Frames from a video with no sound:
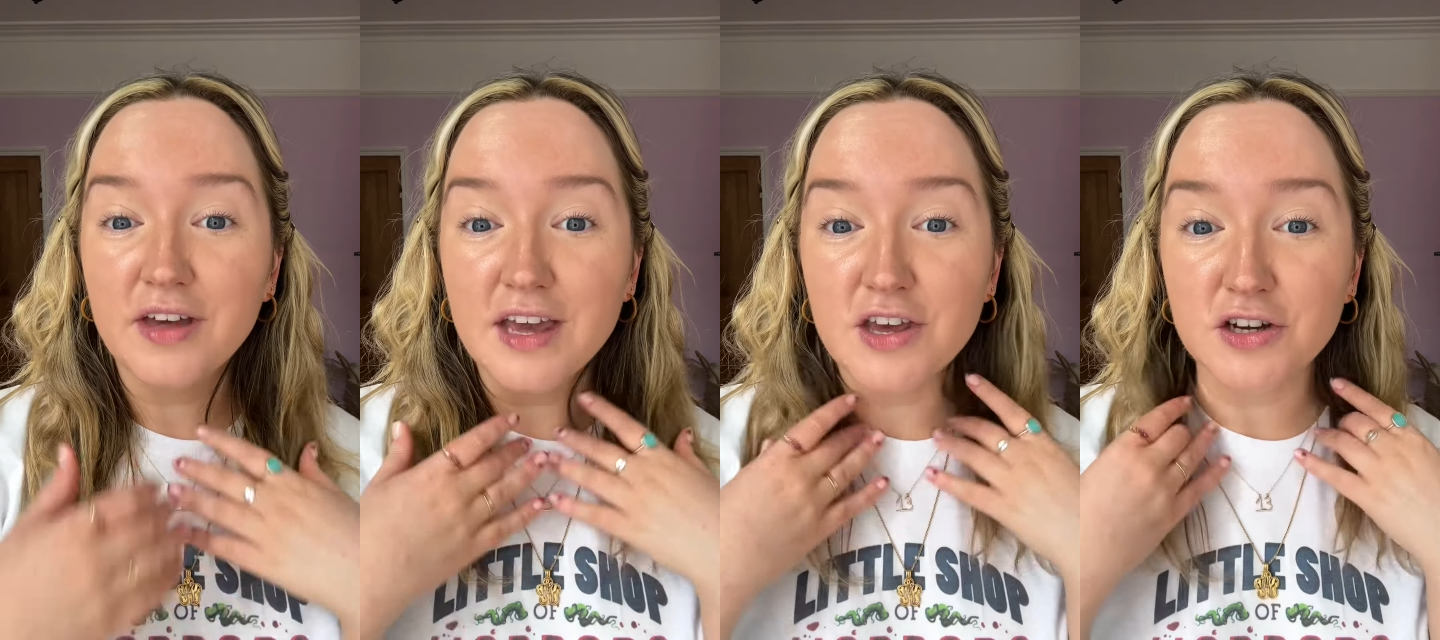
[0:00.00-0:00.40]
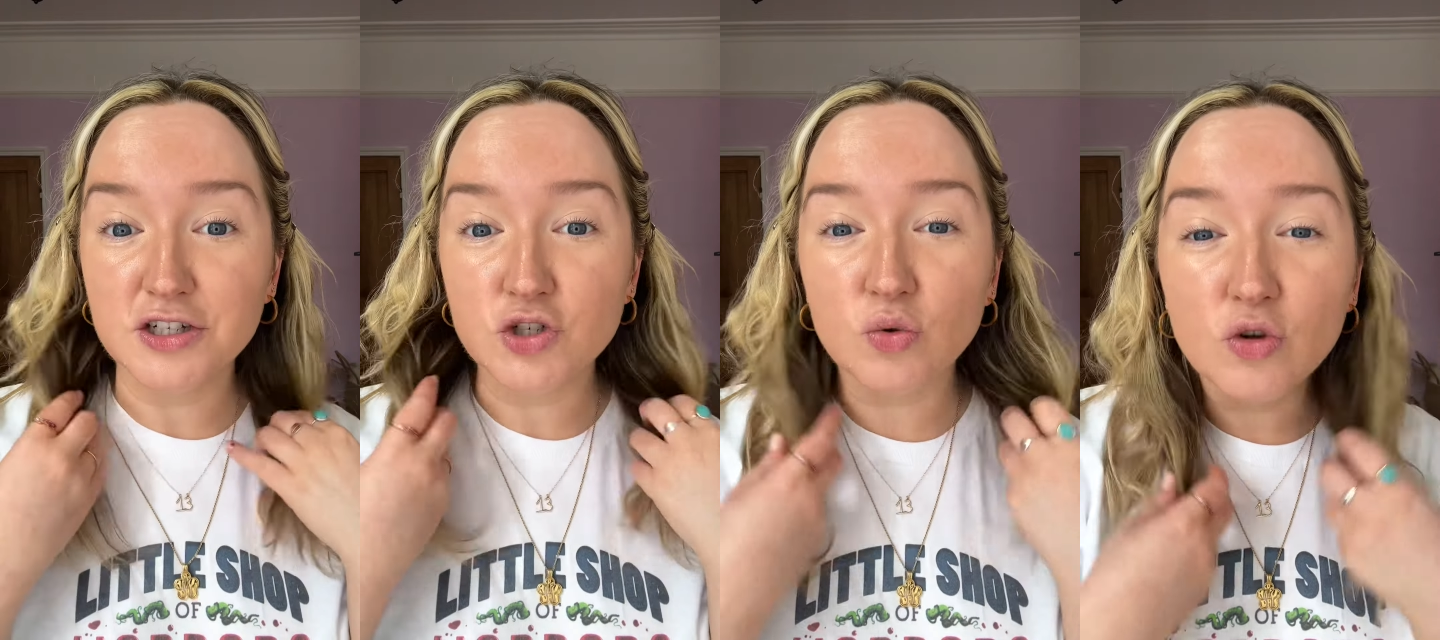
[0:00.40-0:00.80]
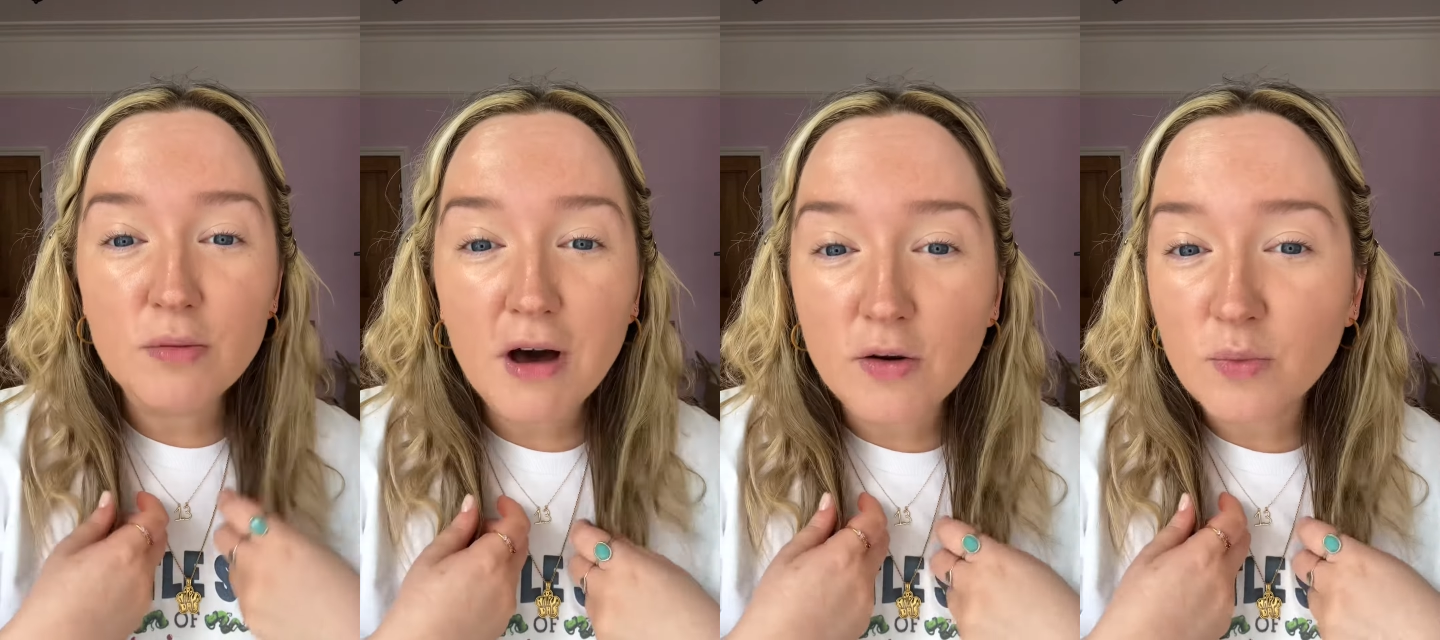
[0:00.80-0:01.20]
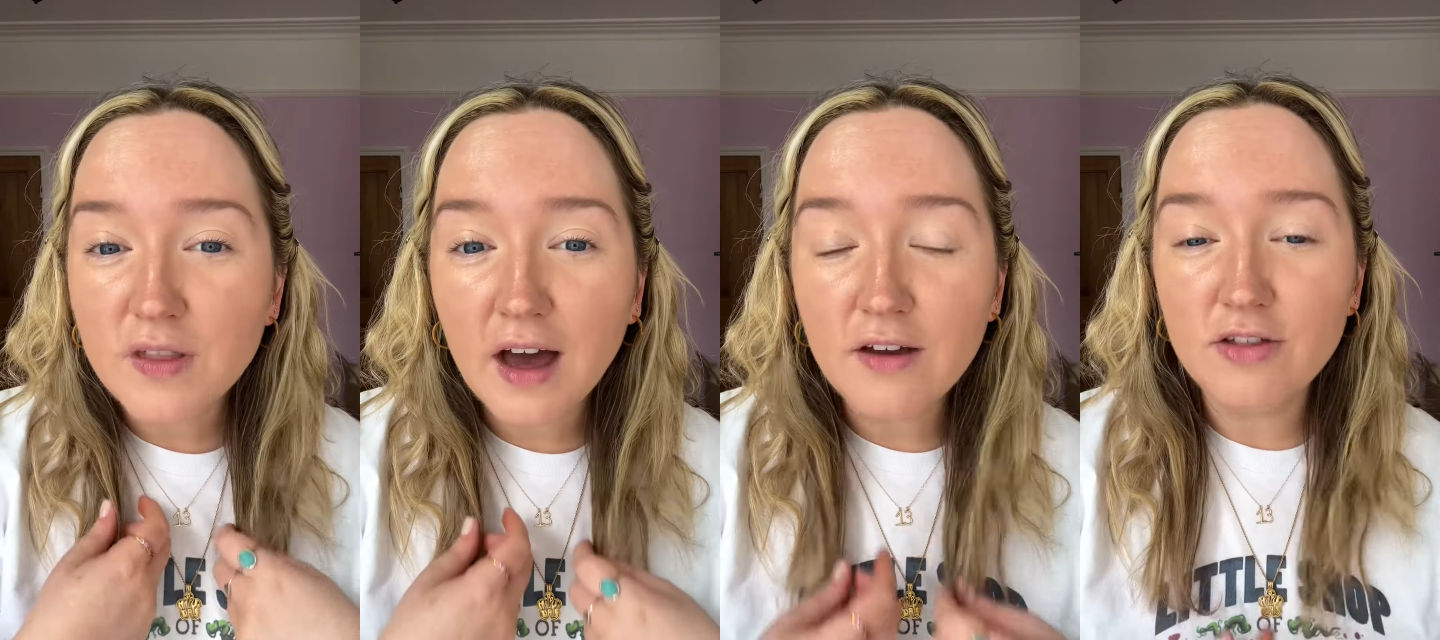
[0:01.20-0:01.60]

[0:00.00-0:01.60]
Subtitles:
You can draw them on without